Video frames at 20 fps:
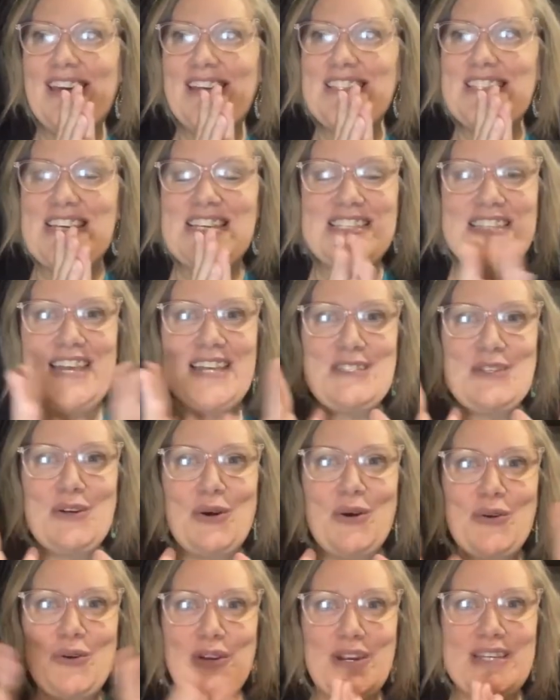teasing. I
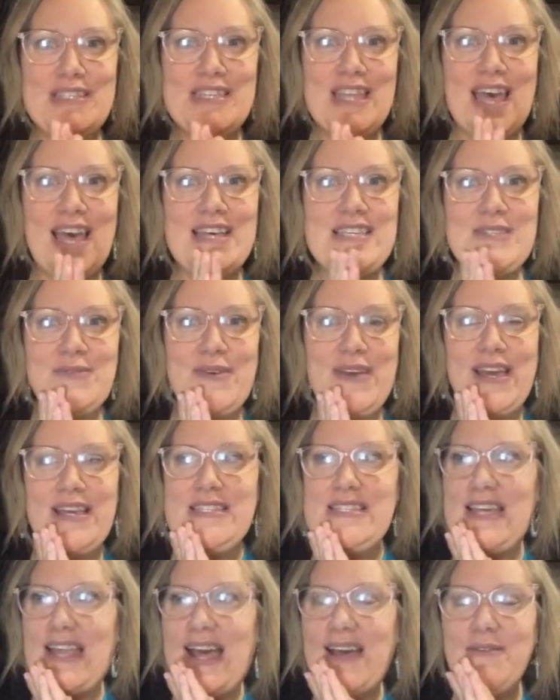told Chris last week, I
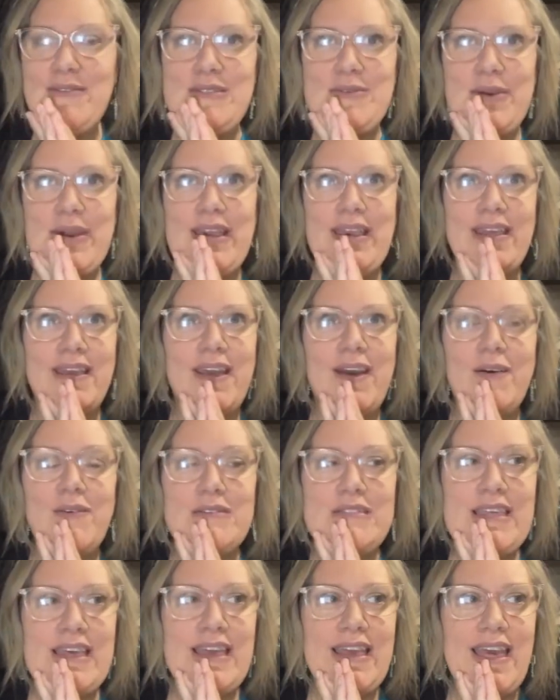said I was ready to
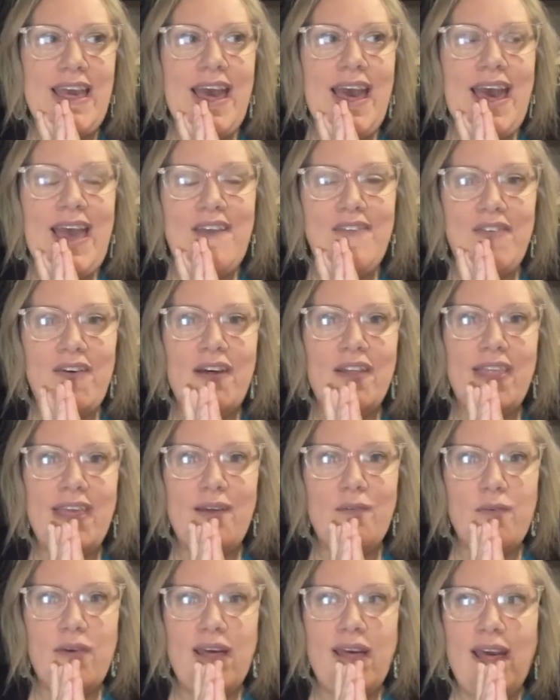go. It's like I felt
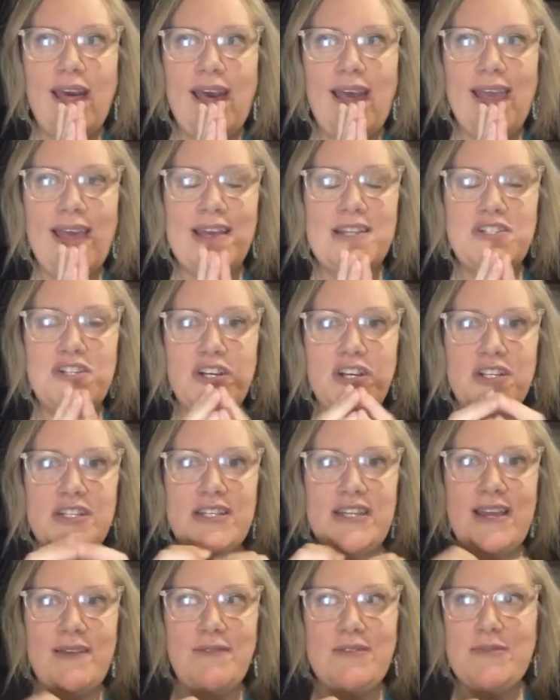like I had
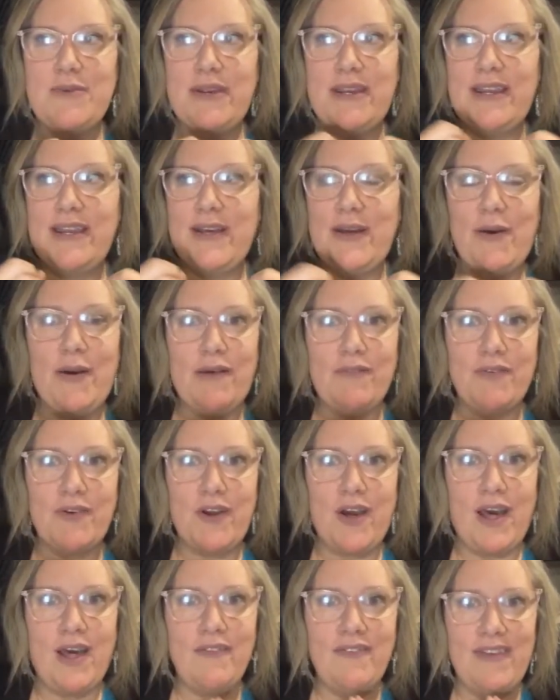church and I was ready to go out for
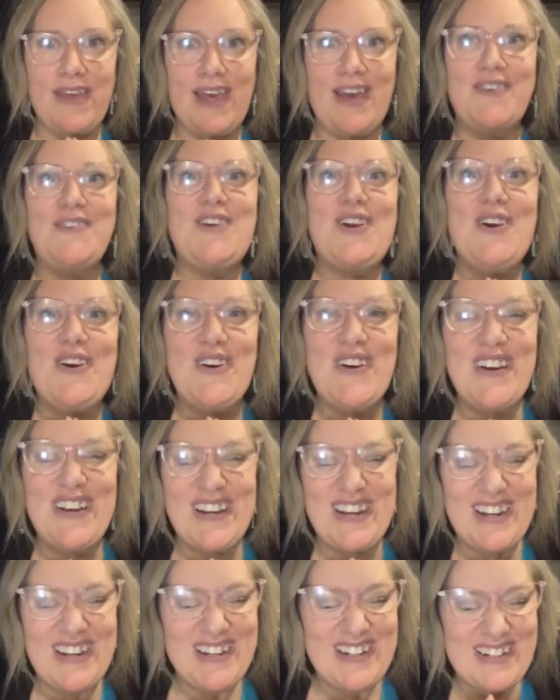coffee
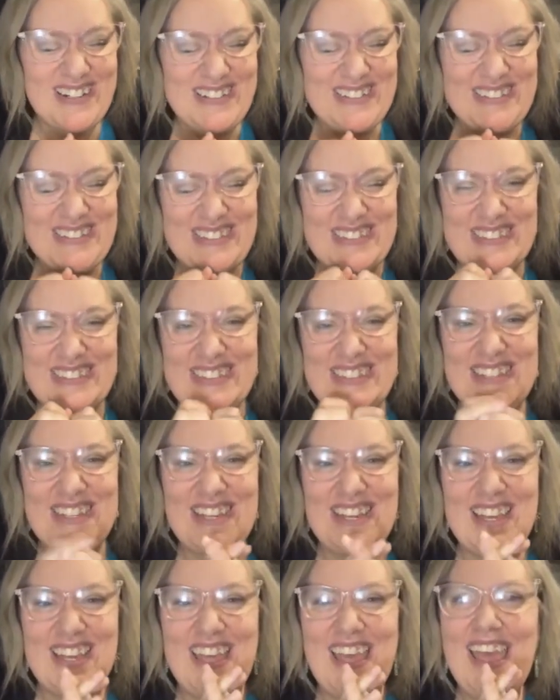afterwards.
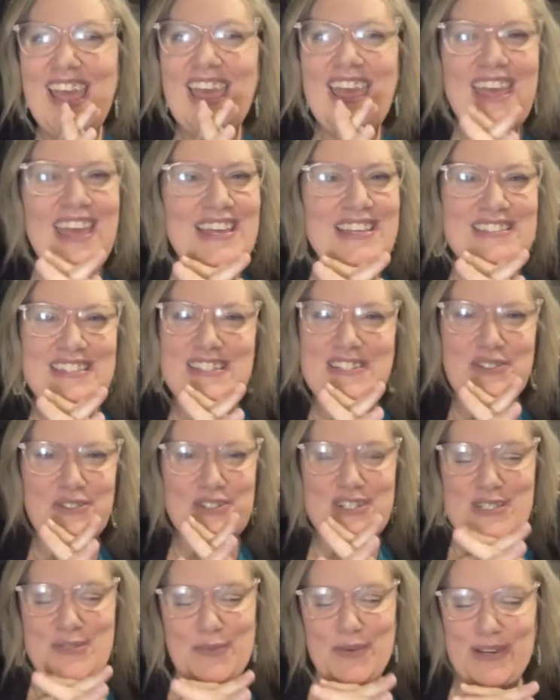He said,
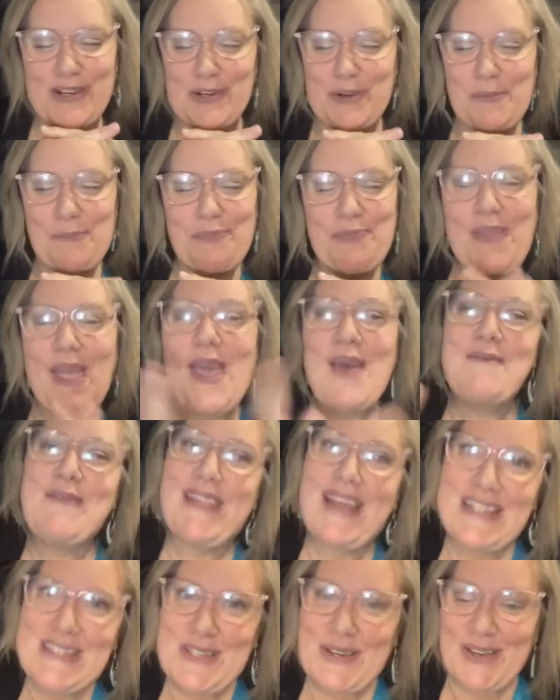"You're just weird,"
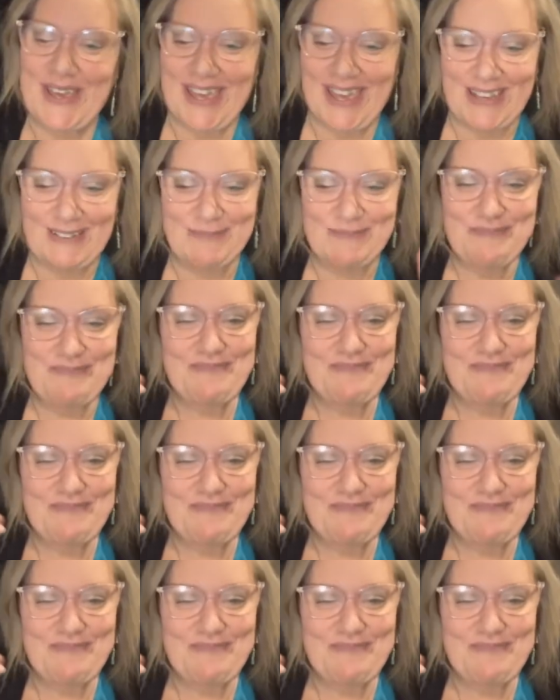but that's okay.